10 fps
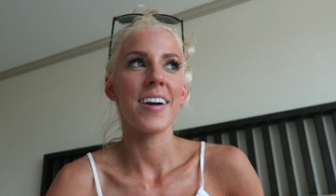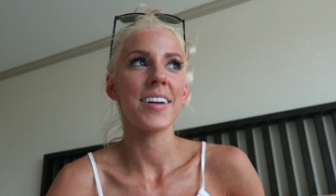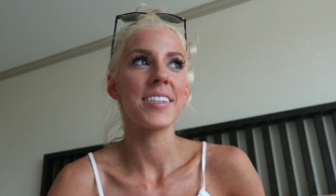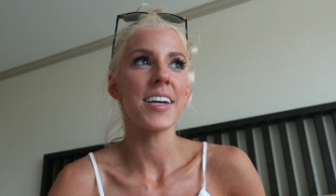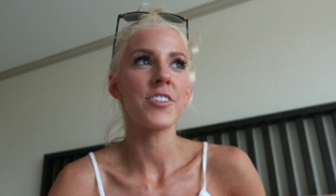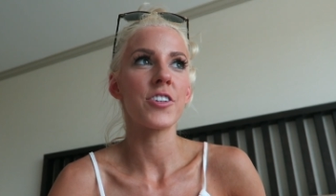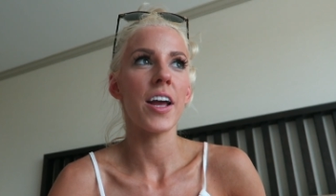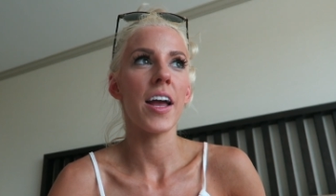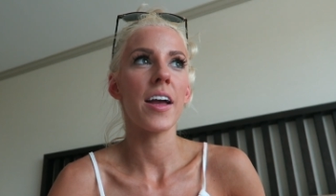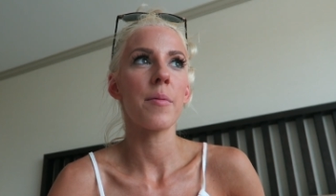because uh,
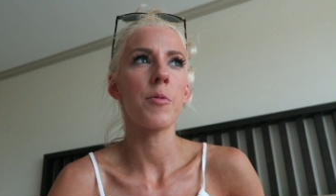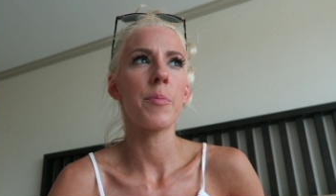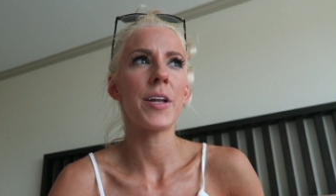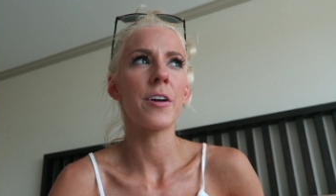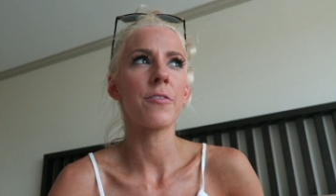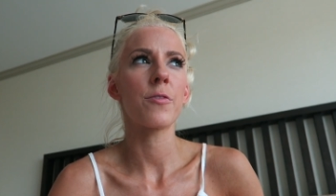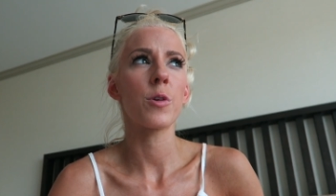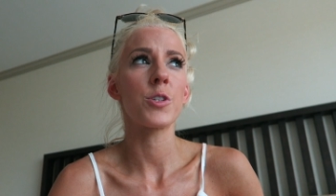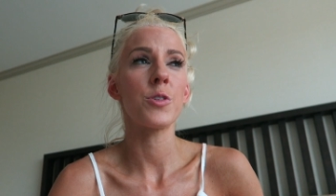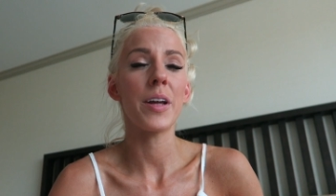yesterday, I mean, we've been here
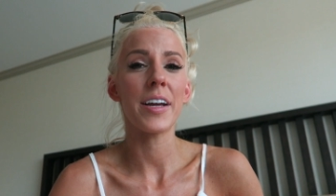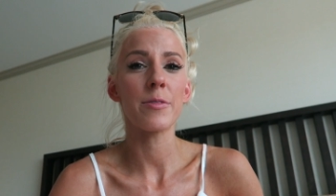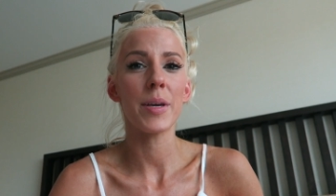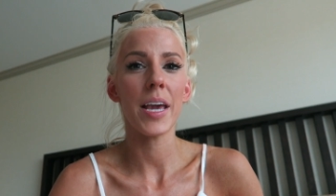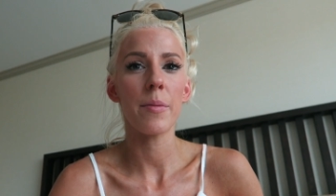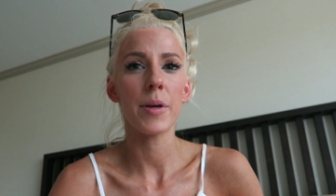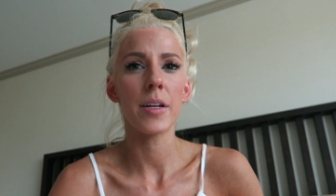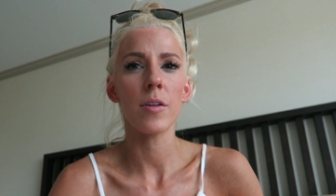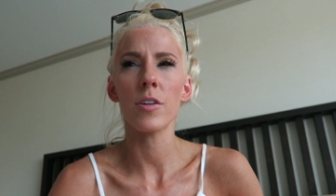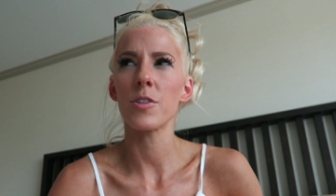for two days. We came
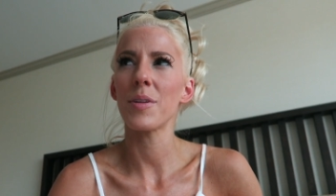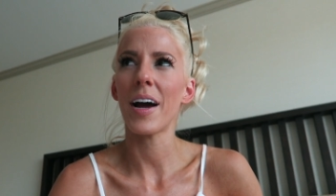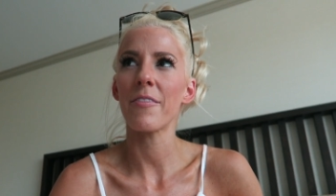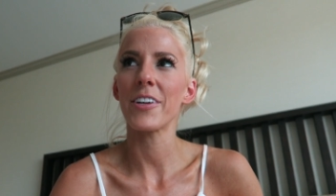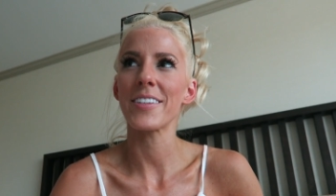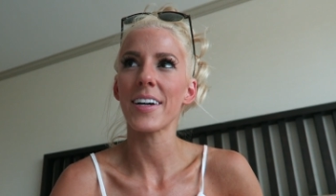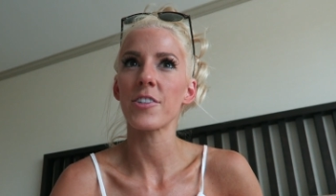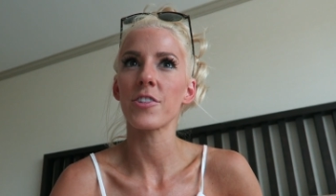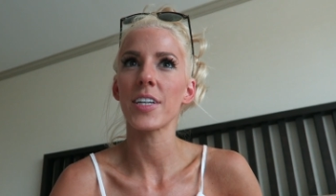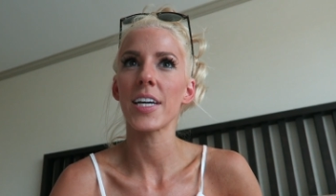in, or two and a half days
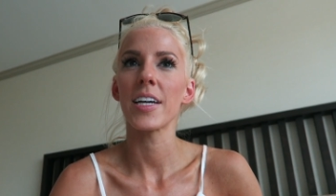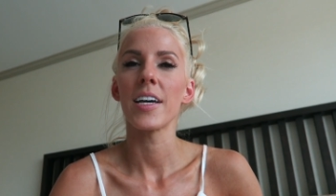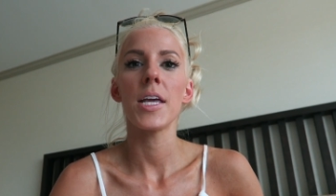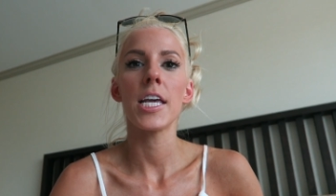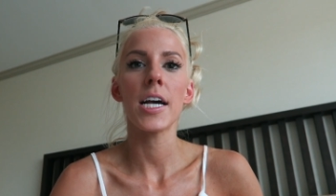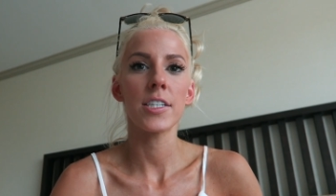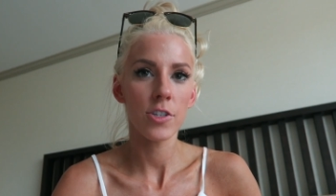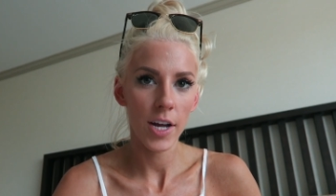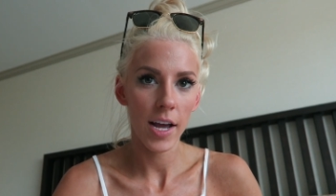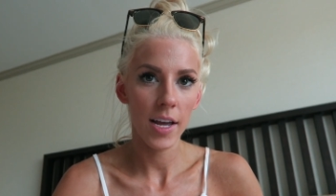actually.
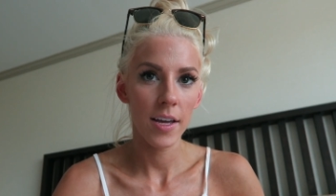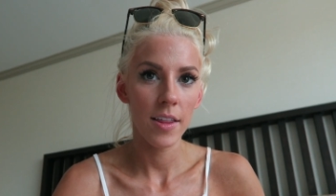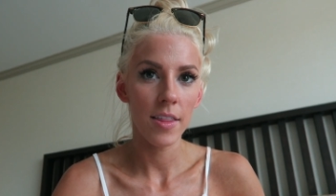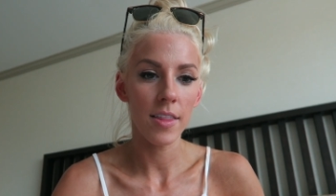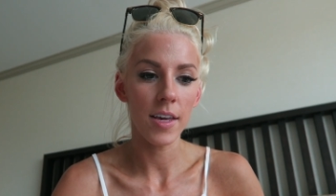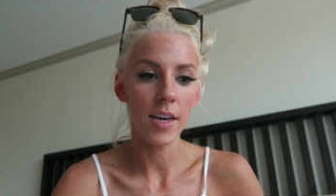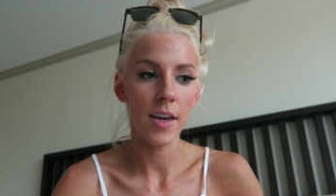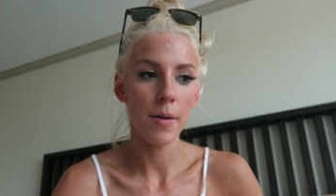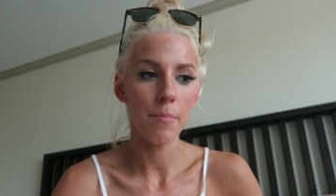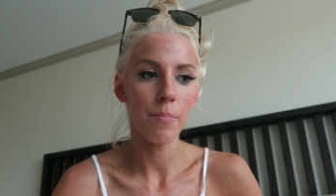Yesterday,
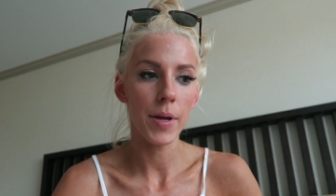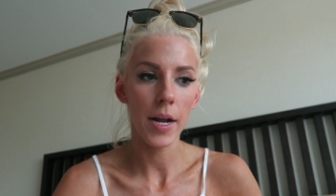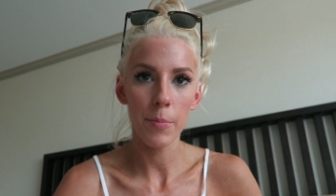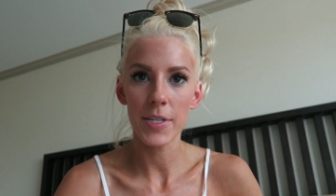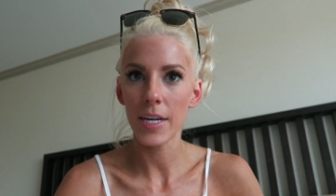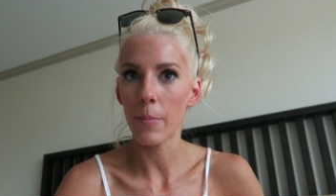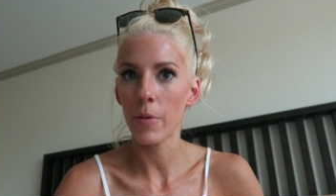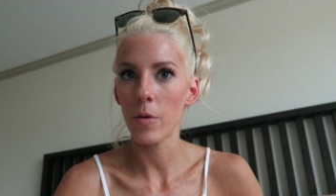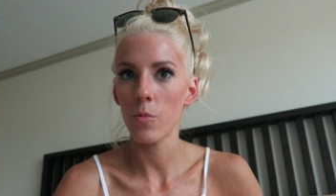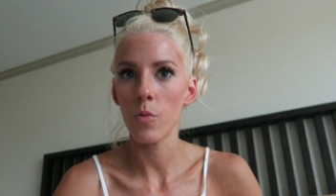the meetup in
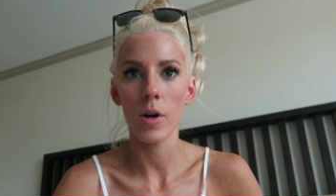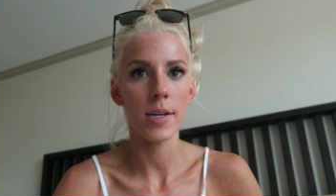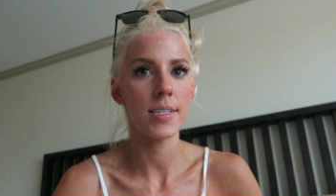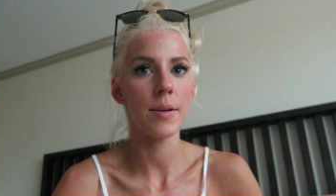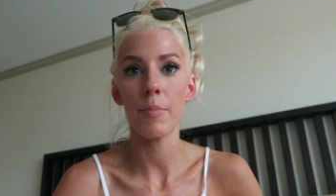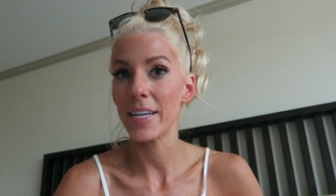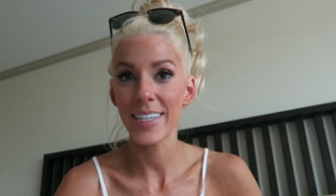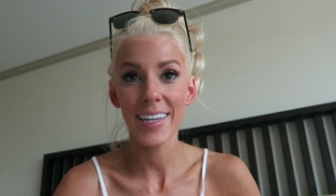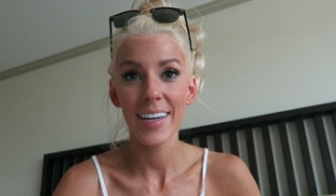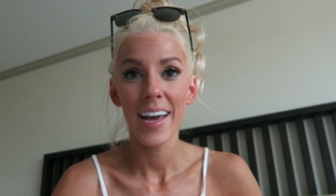Tampa was
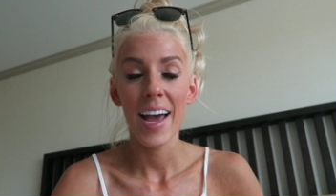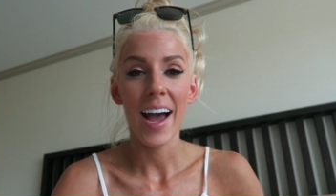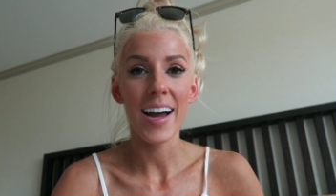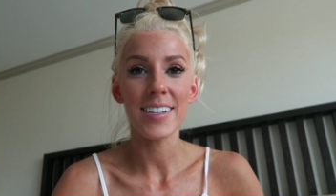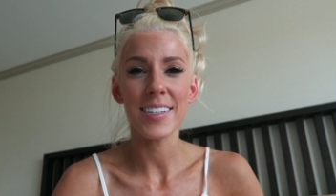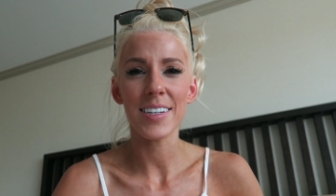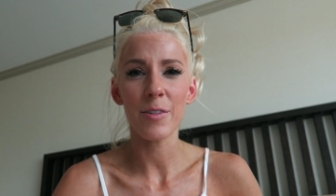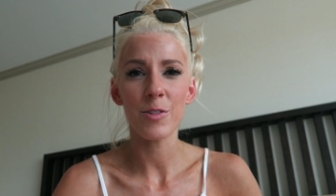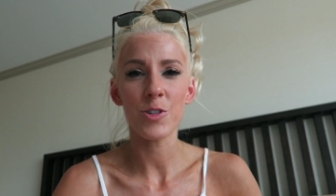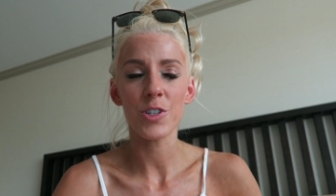amazing at
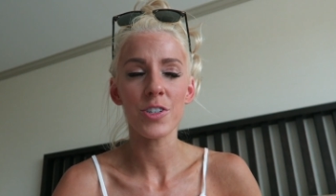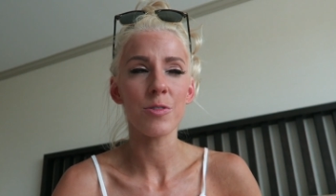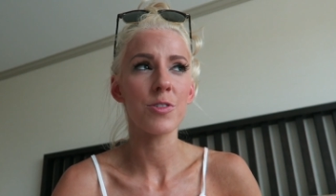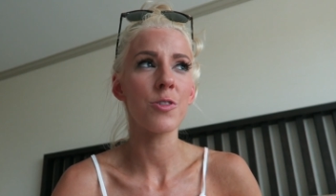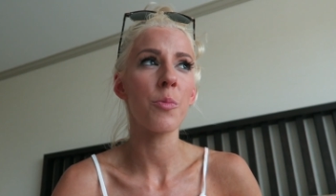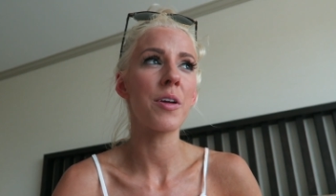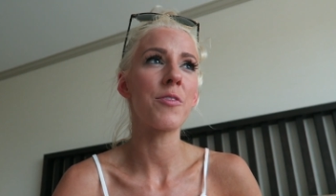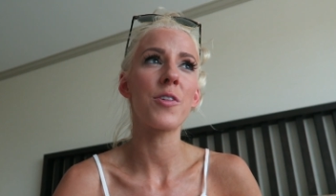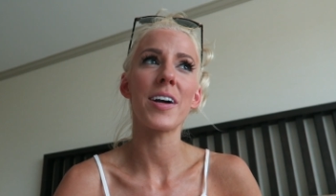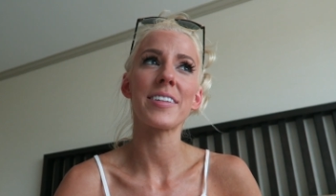Discount Nutrition. There were so many of
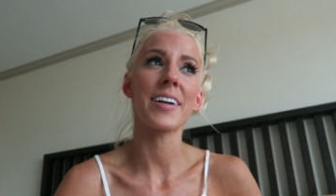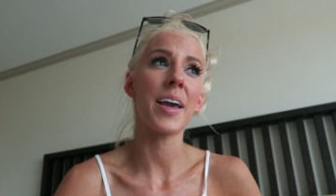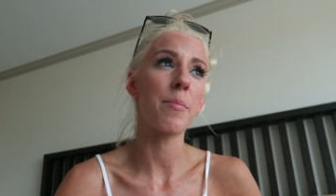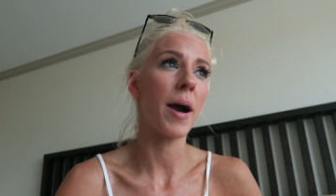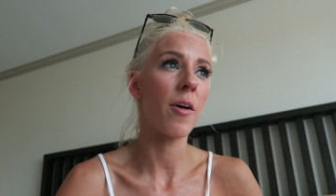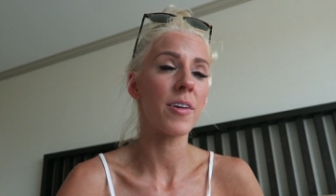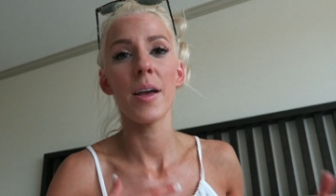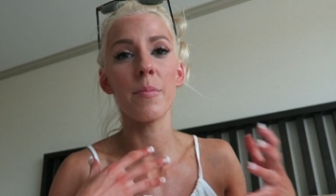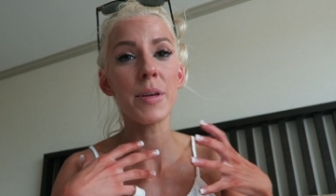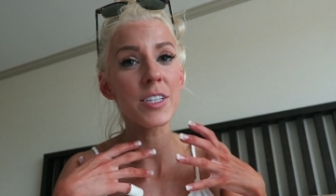you guys that came out.
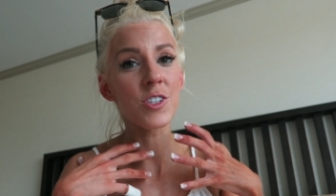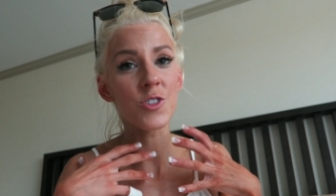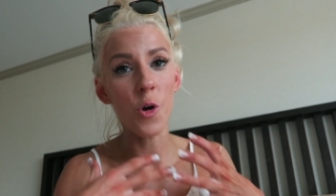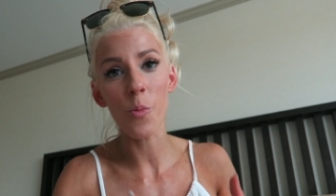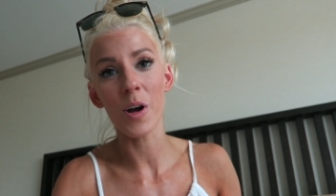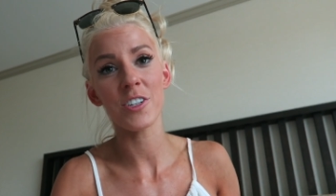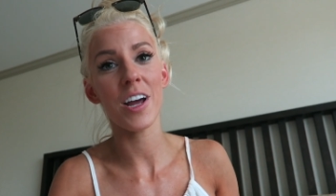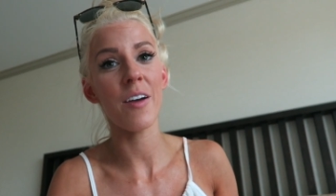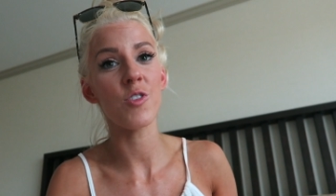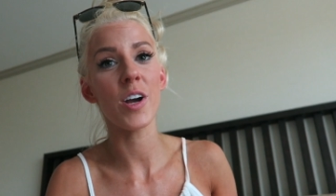It means so much to
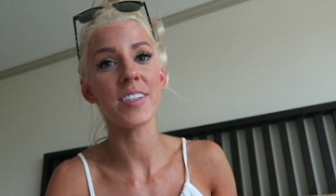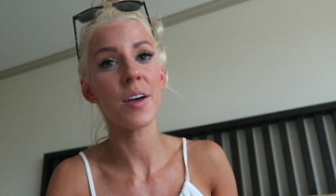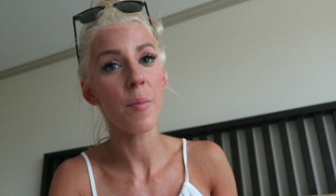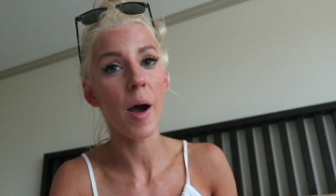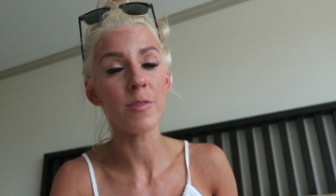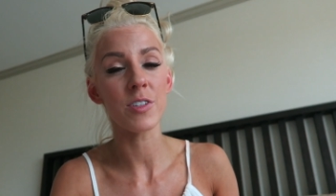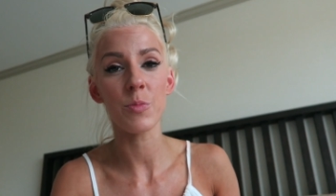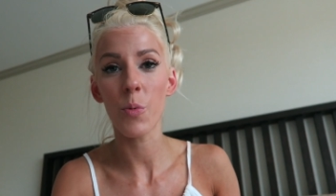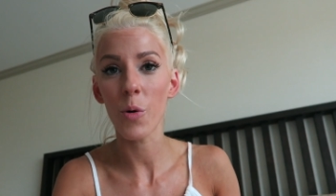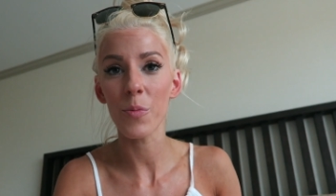have you guys come out and
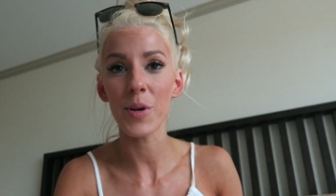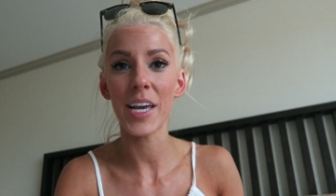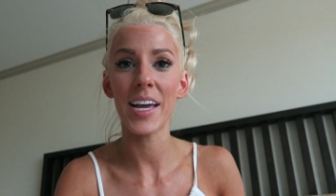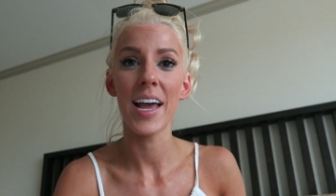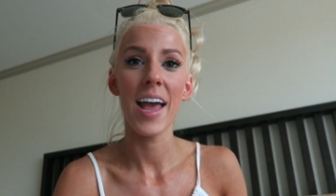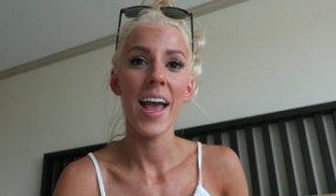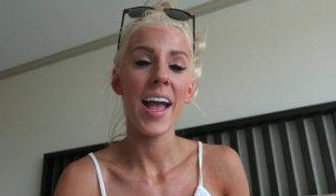support me,